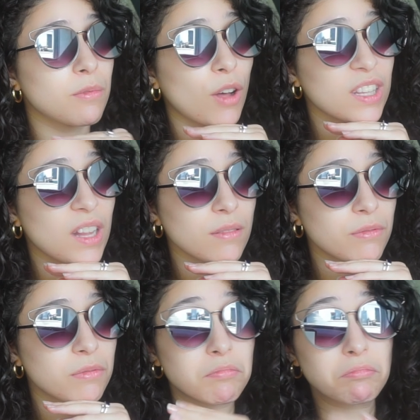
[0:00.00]
fall in love?
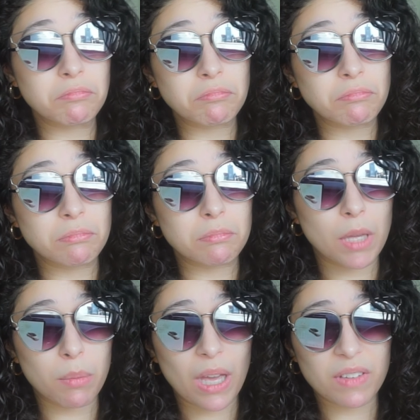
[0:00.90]

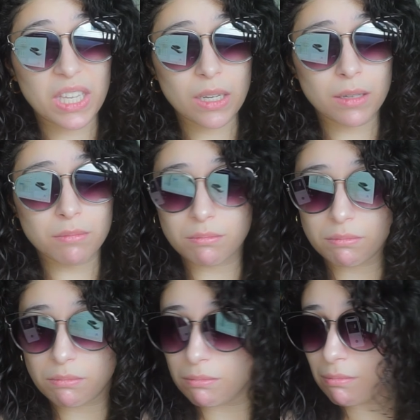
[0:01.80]
Maybe have a
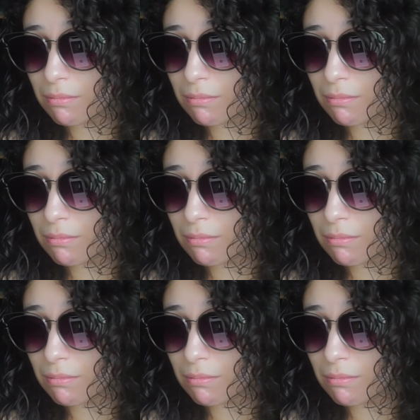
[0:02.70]
kid?